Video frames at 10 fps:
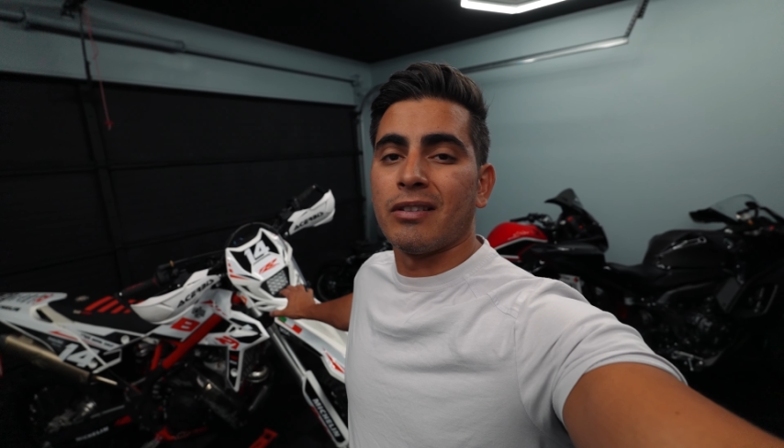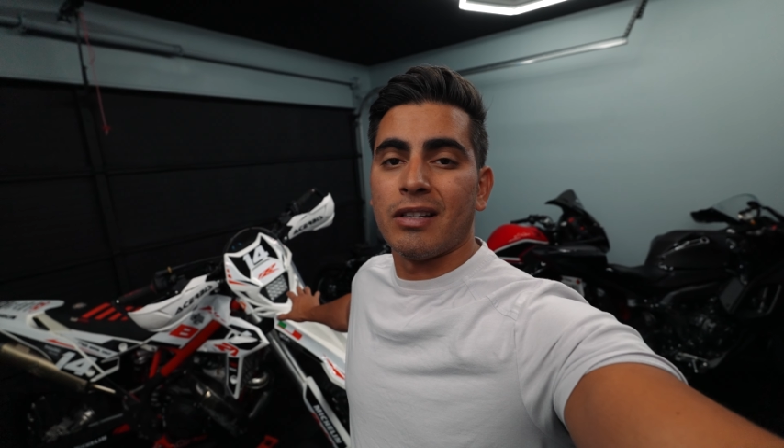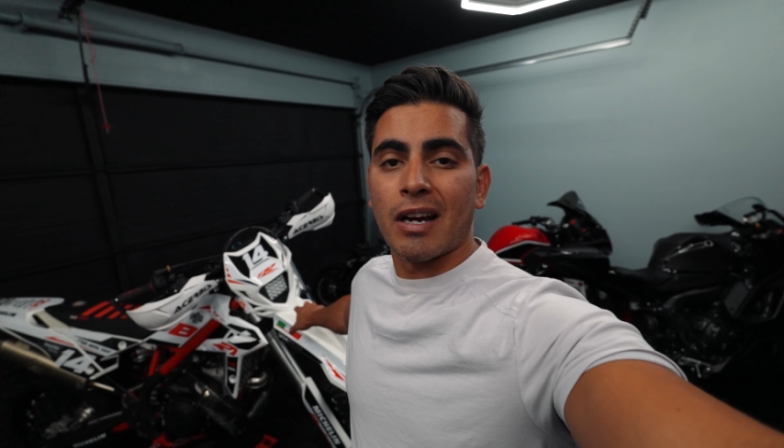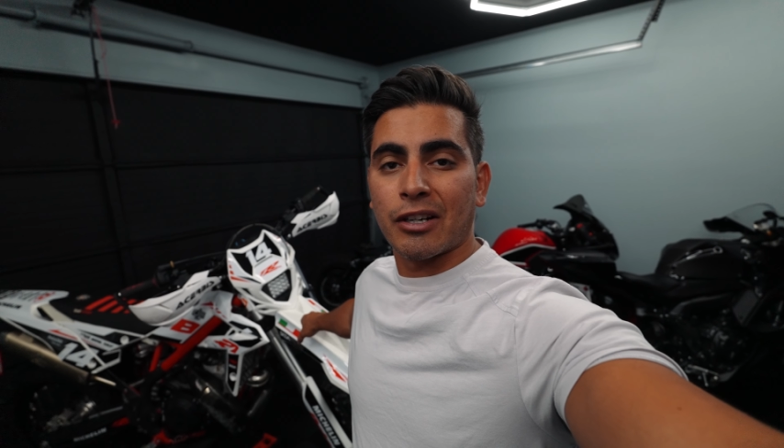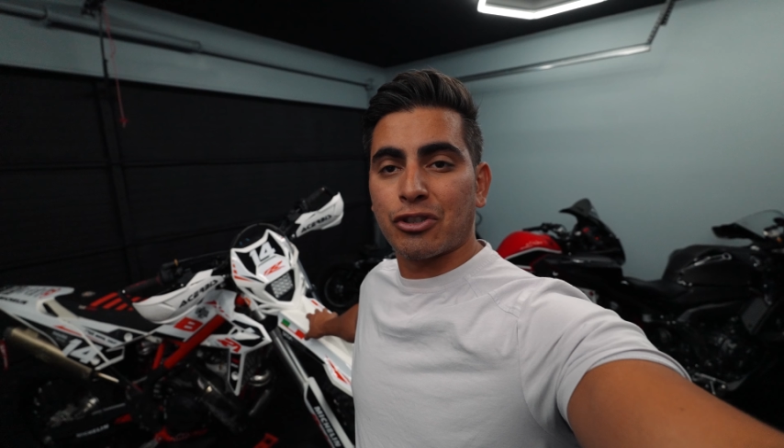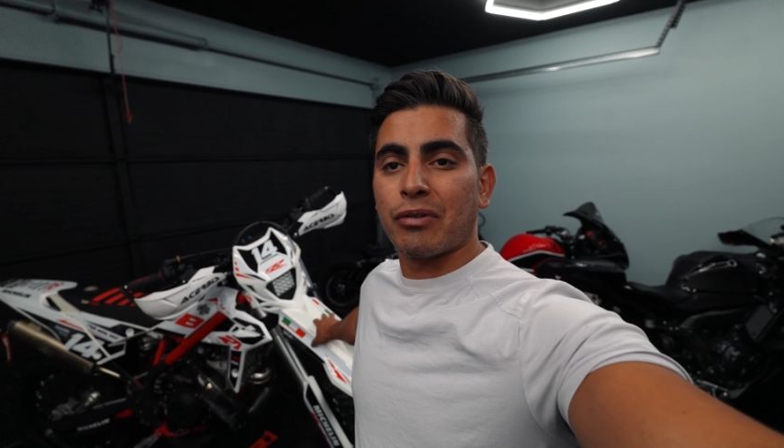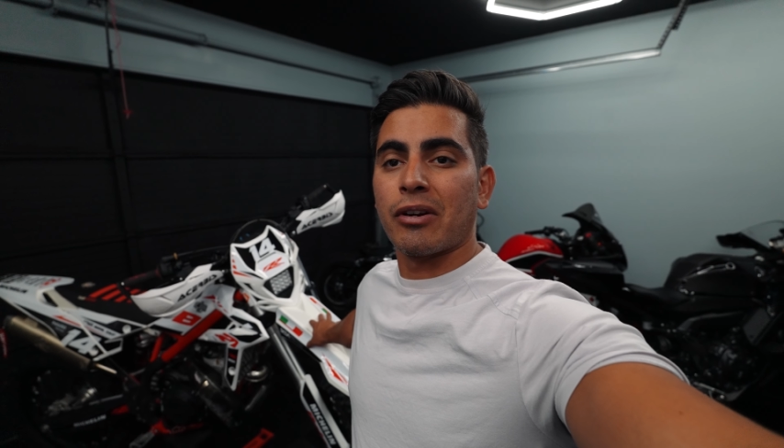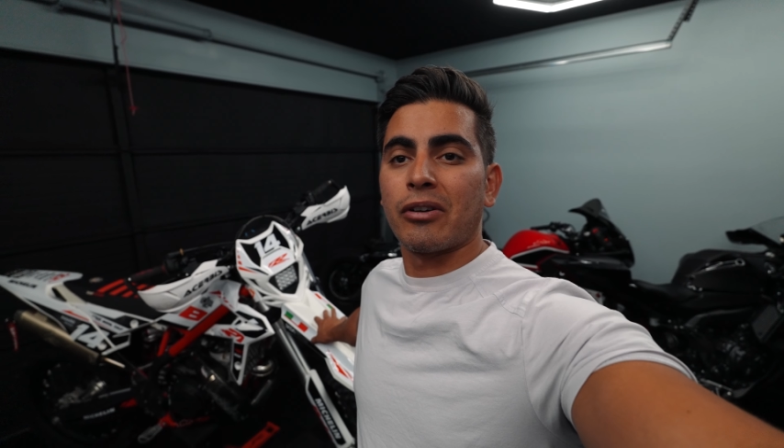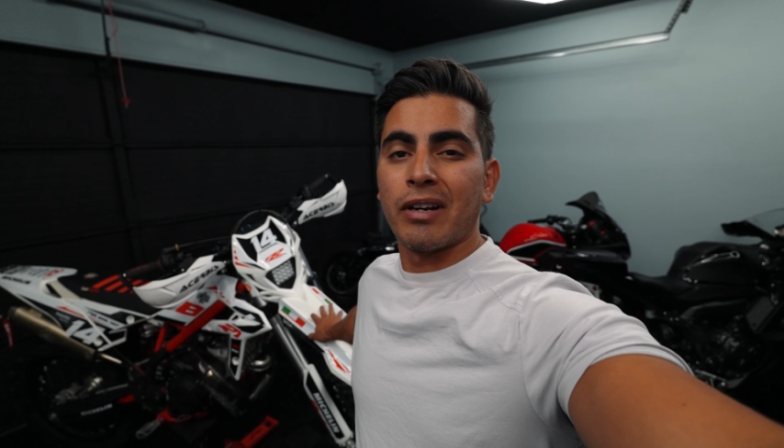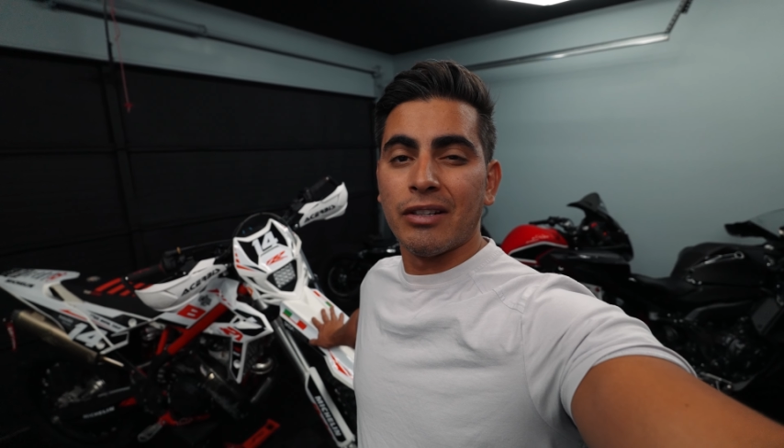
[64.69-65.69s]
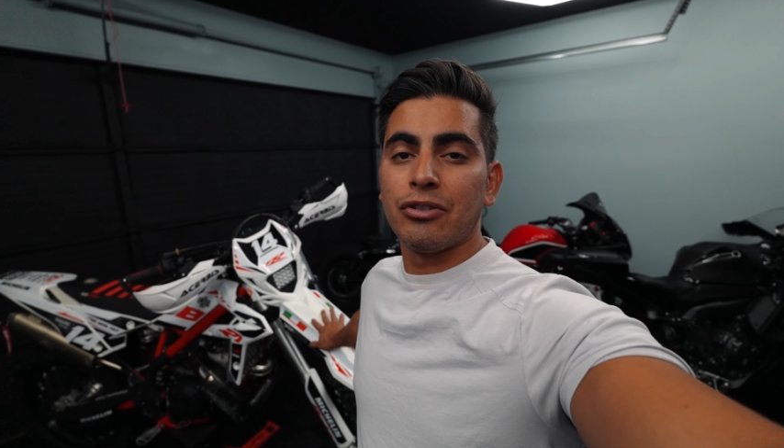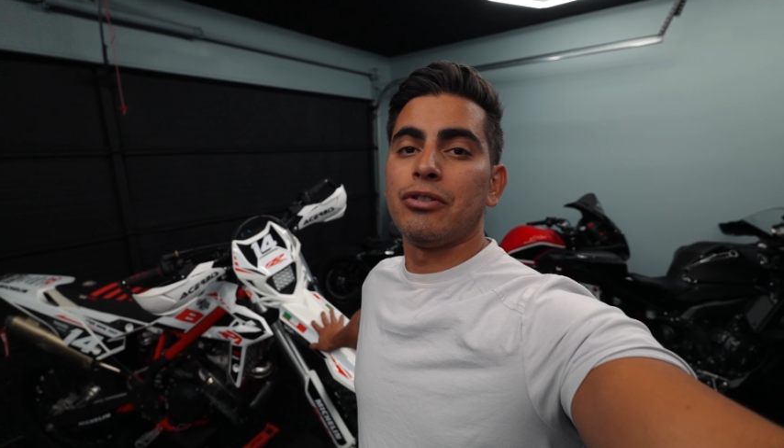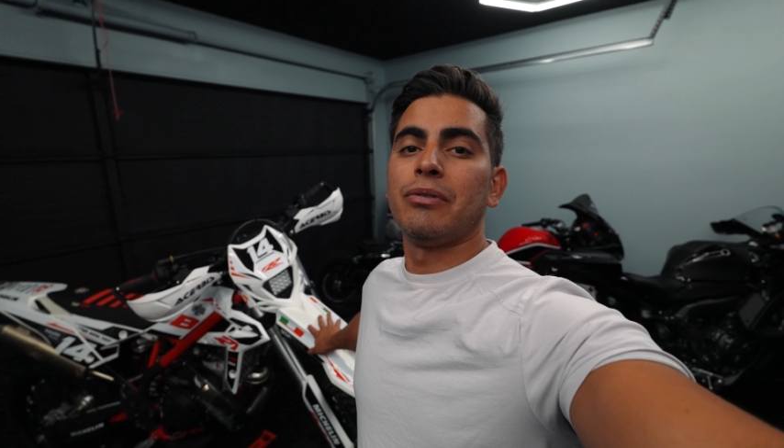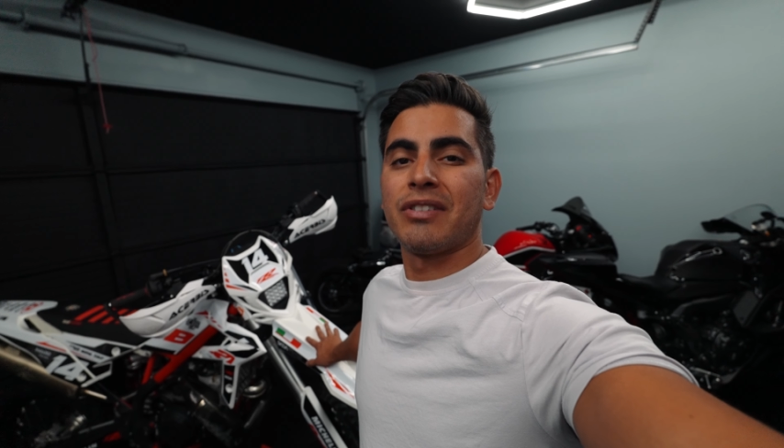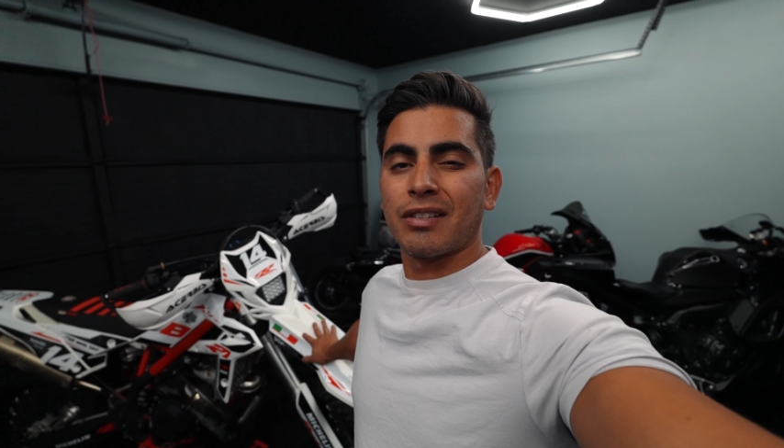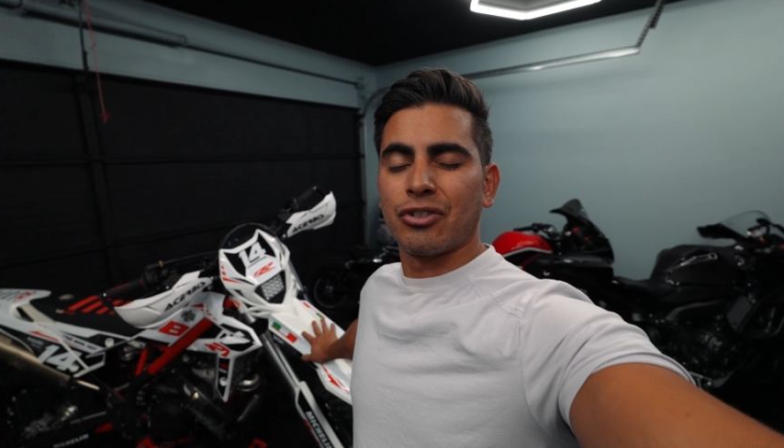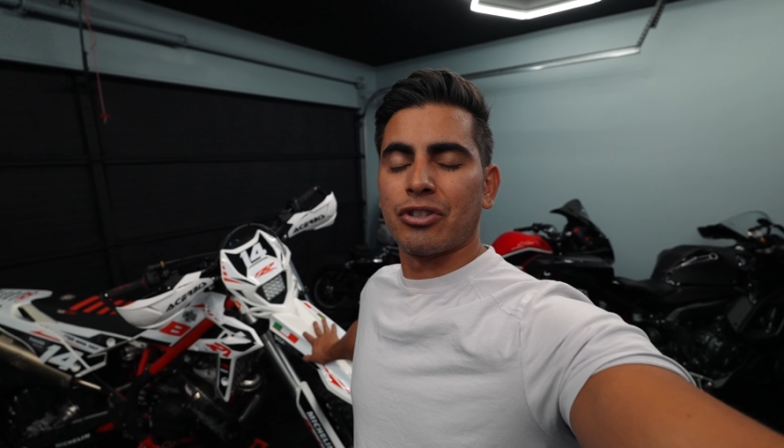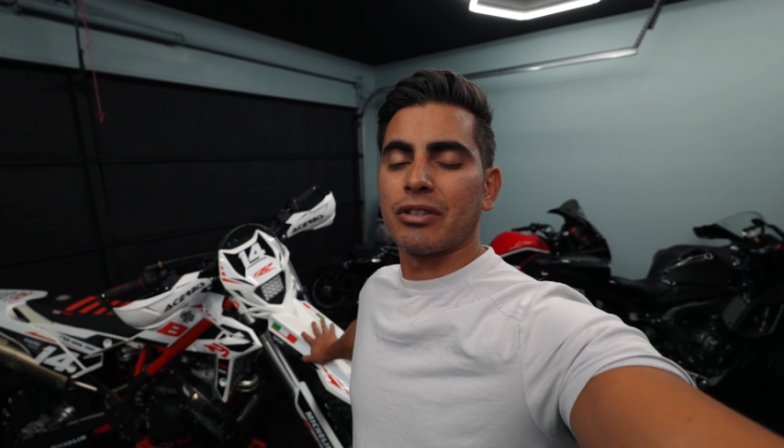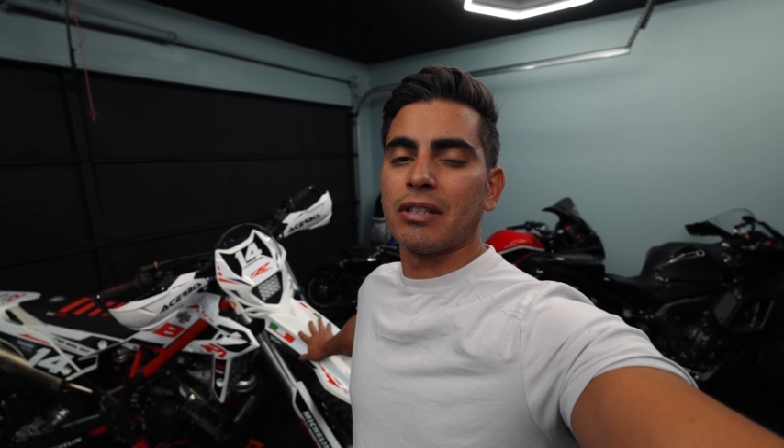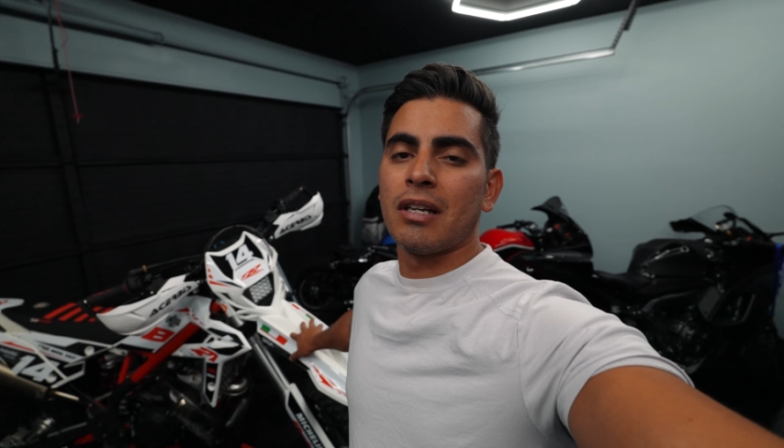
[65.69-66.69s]
the XTrainer into
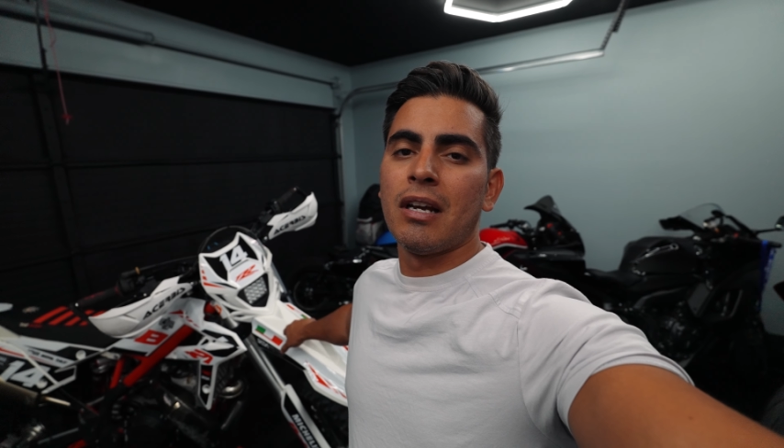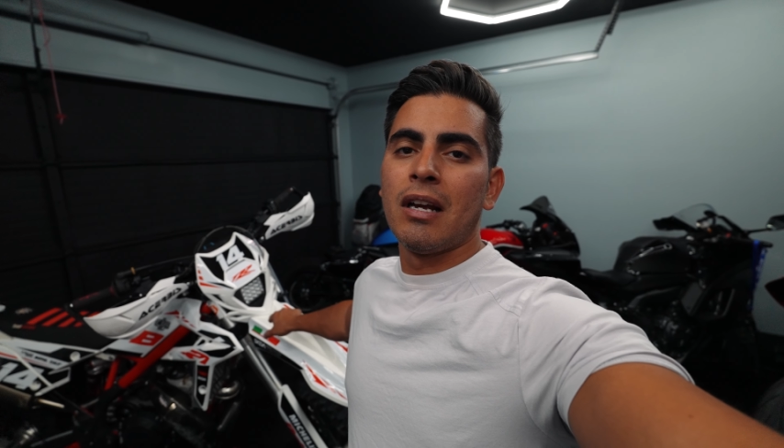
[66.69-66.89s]
essentially